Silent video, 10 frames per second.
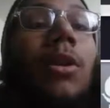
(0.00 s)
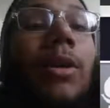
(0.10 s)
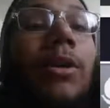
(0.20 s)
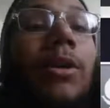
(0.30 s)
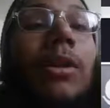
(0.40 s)

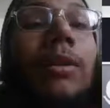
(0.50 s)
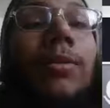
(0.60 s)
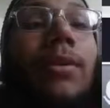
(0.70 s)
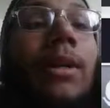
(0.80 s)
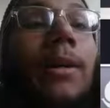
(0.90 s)
you level
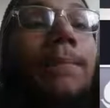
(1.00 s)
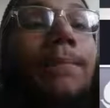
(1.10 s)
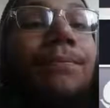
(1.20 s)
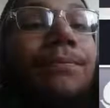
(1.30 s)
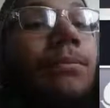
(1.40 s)
it up.
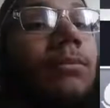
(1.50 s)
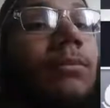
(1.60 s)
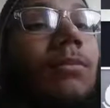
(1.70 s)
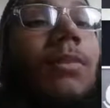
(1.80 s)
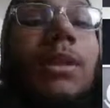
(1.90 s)

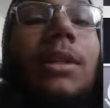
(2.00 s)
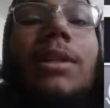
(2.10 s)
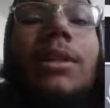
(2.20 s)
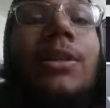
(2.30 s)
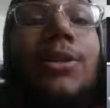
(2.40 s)

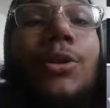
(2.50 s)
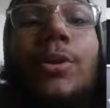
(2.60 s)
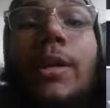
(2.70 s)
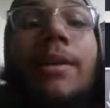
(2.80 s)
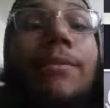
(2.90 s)
You
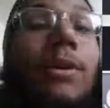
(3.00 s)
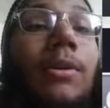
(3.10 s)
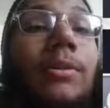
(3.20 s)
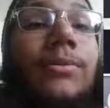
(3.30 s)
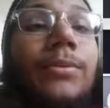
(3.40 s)
hit
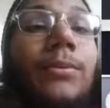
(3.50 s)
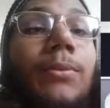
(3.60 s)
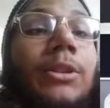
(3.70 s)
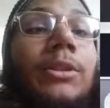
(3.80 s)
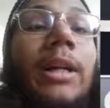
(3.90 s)
evolve.
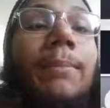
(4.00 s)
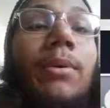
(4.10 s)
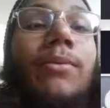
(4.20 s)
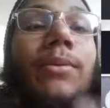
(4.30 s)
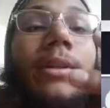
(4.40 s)
Once you got
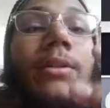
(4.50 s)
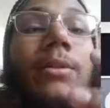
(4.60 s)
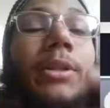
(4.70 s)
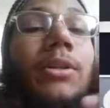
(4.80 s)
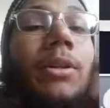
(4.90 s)
both of the 3
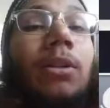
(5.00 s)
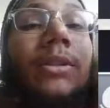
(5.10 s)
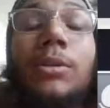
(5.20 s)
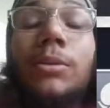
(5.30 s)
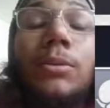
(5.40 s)
stars
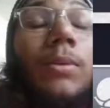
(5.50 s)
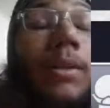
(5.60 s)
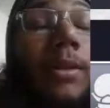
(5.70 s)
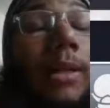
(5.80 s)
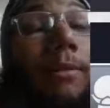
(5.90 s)
to
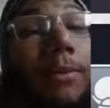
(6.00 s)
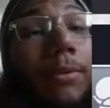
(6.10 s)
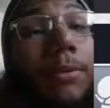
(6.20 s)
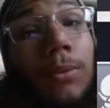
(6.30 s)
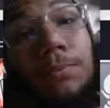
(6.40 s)

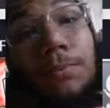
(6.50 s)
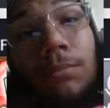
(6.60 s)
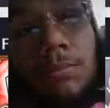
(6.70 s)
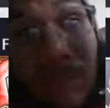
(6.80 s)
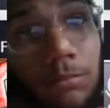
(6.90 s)
level
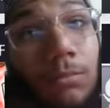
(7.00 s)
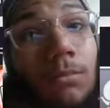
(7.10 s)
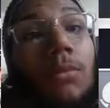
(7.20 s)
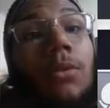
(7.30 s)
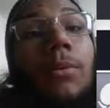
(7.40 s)

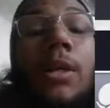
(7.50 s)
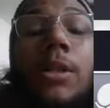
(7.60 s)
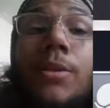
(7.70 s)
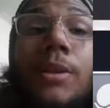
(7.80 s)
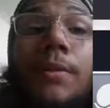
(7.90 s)

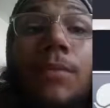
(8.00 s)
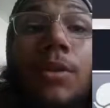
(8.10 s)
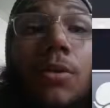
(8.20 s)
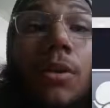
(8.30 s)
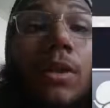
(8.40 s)
300,
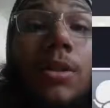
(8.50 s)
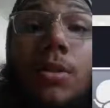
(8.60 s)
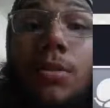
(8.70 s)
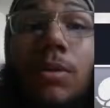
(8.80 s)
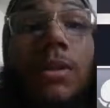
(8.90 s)
you can
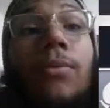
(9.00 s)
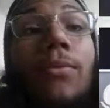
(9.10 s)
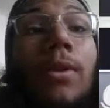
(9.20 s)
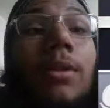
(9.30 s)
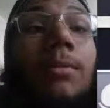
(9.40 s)
use a
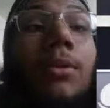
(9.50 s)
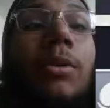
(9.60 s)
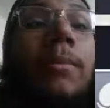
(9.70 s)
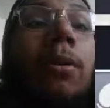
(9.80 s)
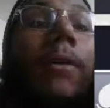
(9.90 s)
flawless immunity
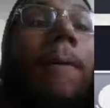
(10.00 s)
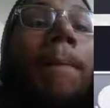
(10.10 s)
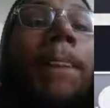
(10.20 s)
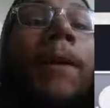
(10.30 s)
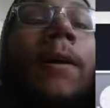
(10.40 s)
ball
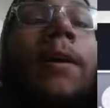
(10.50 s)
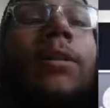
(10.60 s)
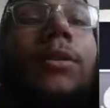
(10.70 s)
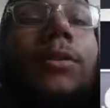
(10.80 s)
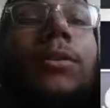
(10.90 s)

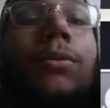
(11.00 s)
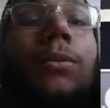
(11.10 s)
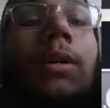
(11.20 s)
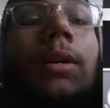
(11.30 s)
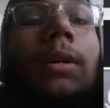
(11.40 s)
to
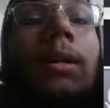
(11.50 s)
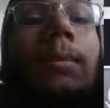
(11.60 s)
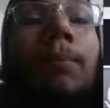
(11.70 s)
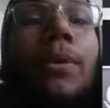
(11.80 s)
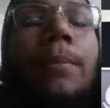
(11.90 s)

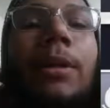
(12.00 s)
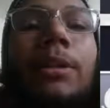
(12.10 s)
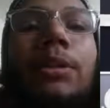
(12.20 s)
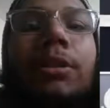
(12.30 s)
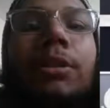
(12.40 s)
pretty
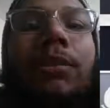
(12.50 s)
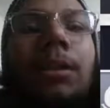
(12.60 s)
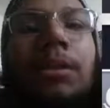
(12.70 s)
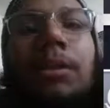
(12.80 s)
much just